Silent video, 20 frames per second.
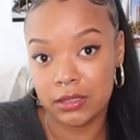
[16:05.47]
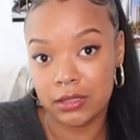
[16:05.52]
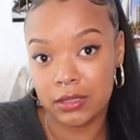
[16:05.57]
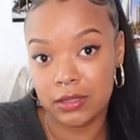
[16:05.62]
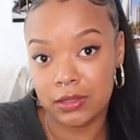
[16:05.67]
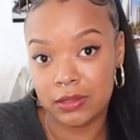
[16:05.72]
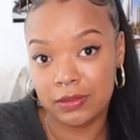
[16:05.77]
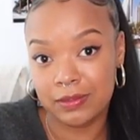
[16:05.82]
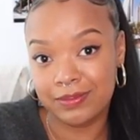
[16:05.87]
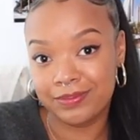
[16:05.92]

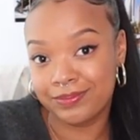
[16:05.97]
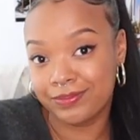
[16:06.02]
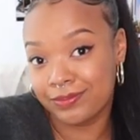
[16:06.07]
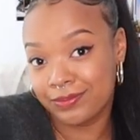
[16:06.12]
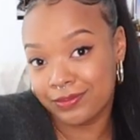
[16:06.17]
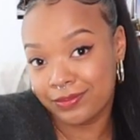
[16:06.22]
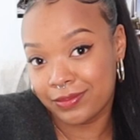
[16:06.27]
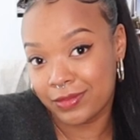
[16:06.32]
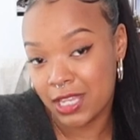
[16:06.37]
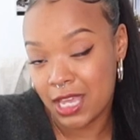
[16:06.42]
So
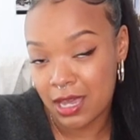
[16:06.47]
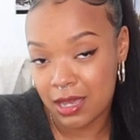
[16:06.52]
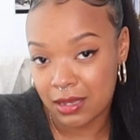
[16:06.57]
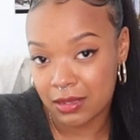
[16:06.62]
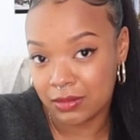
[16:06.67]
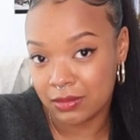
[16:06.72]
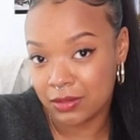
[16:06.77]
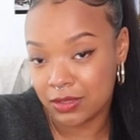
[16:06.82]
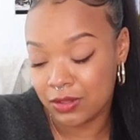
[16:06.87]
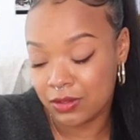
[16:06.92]

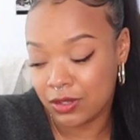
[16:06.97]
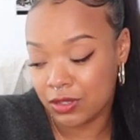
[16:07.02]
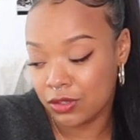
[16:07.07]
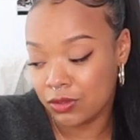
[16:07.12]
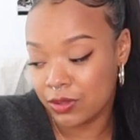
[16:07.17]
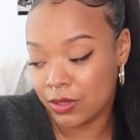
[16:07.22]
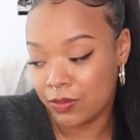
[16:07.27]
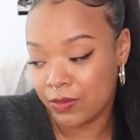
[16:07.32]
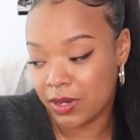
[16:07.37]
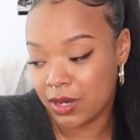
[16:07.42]
yeah, can
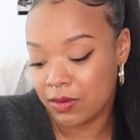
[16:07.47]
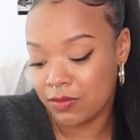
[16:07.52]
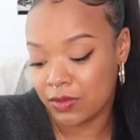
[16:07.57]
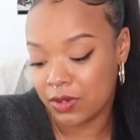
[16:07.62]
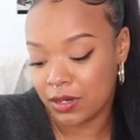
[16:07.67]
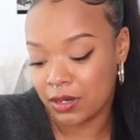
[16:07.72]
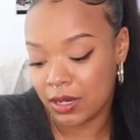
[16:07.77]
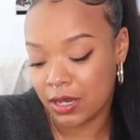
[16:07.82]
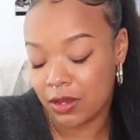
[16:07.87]
use it whenever.